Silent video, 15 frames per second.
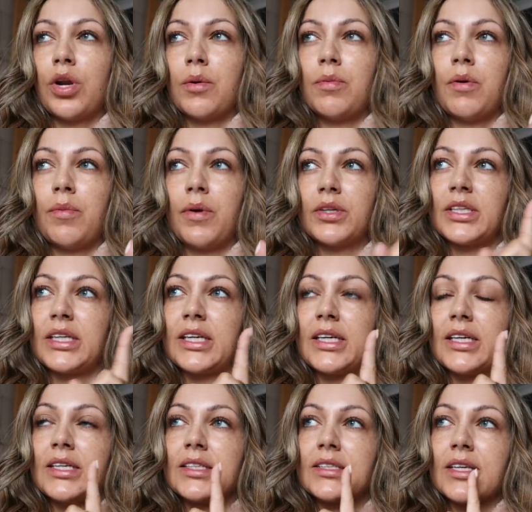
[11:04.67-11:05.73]
1 upper
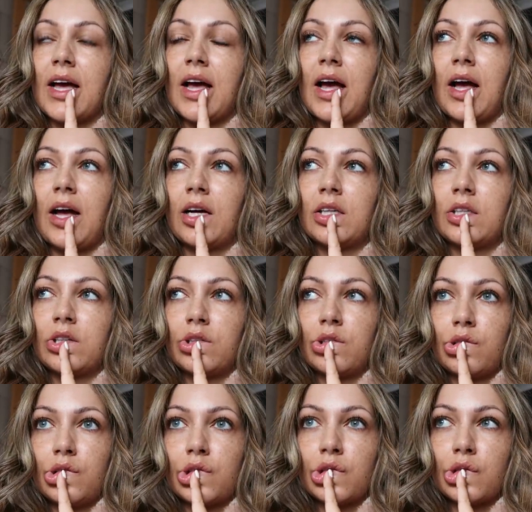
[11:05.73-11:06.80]
bodies,
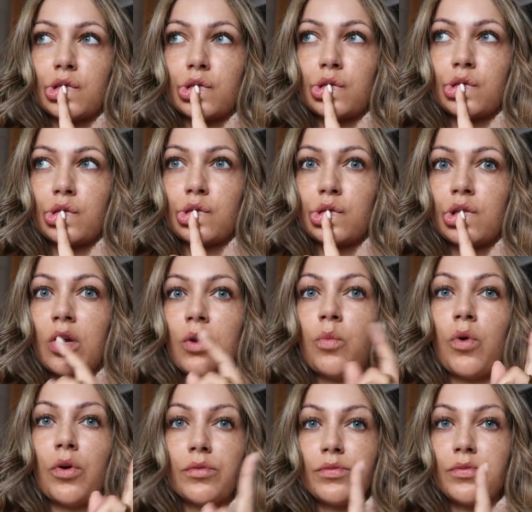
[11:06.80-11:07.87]
and
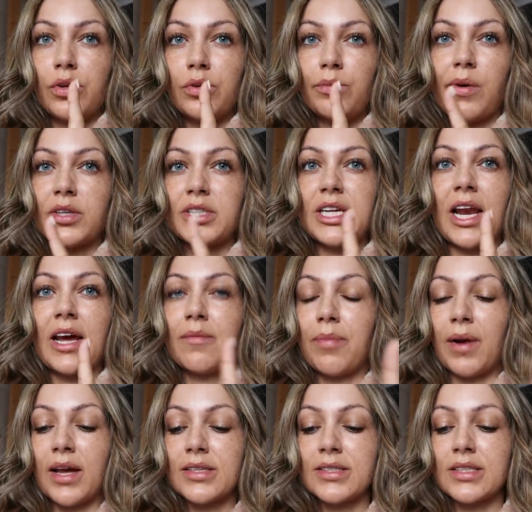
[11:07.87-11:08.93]
1 full body like
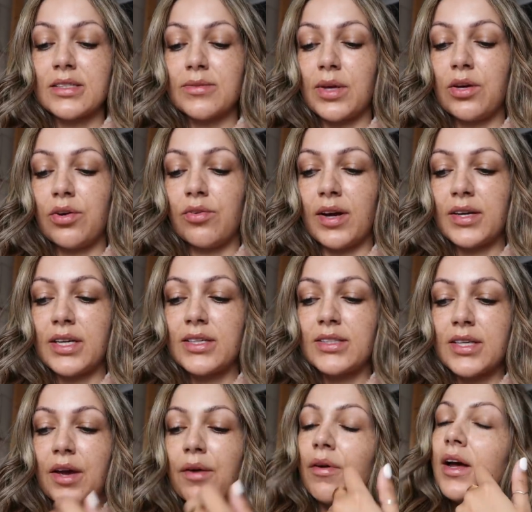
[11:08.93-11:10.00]
blast this week already,
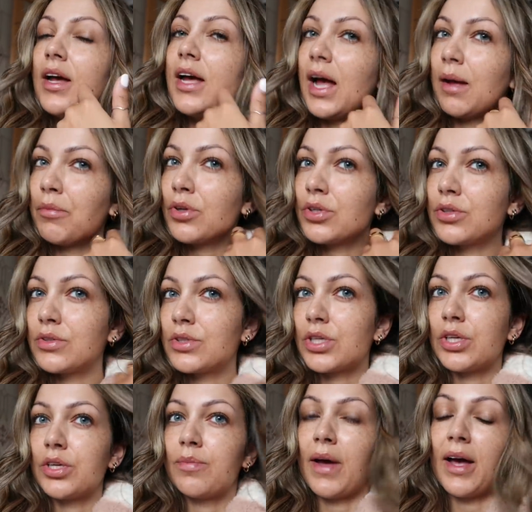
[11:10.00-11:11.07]
so I'm not doing
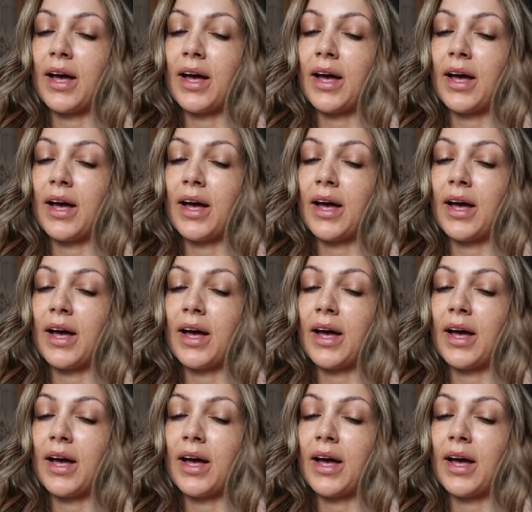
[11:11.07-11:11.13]
too